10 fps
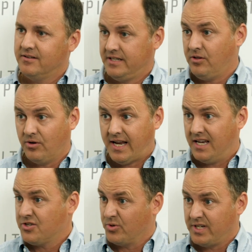either at
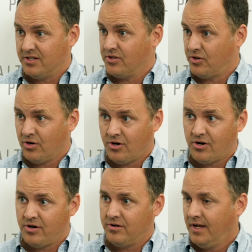entry into the
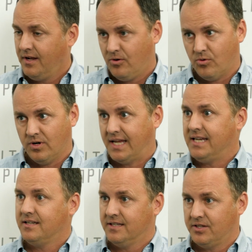herd or
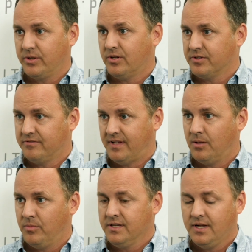late in their gilt
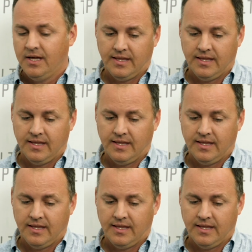development,